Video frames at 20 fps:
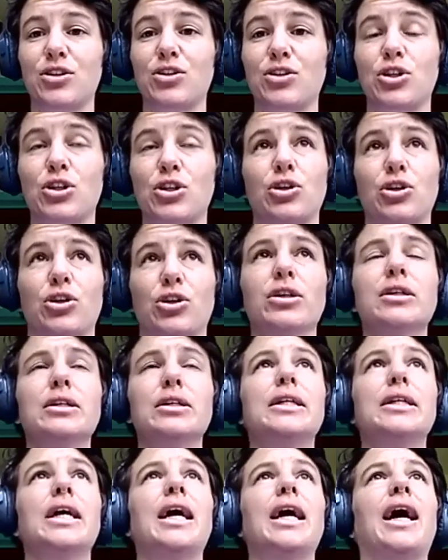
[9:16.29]
secure.
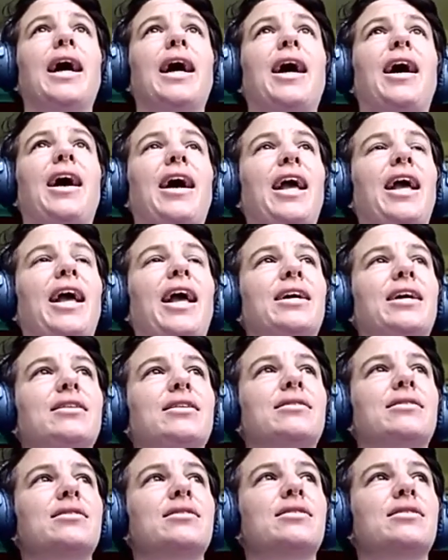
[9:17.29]
And